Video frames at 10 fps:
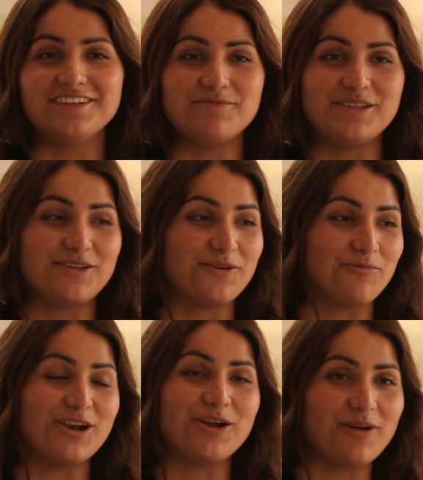I mean, they're
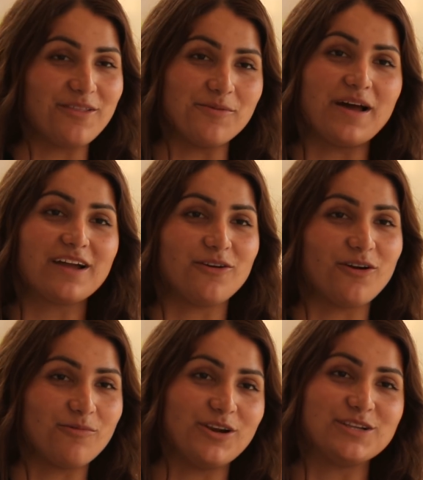running around the
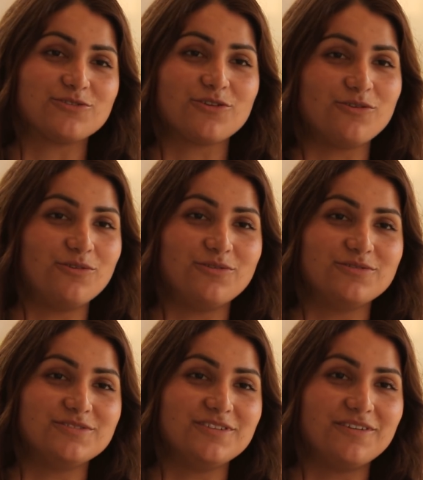backyard, running
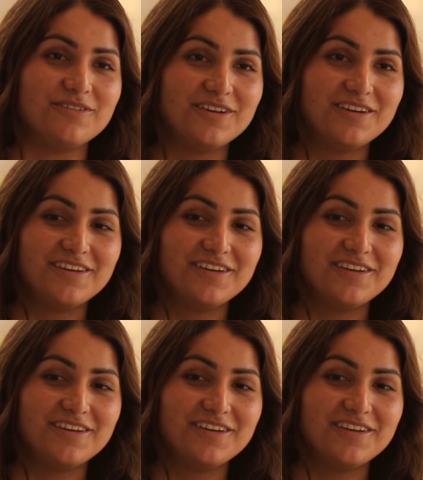circles, you know,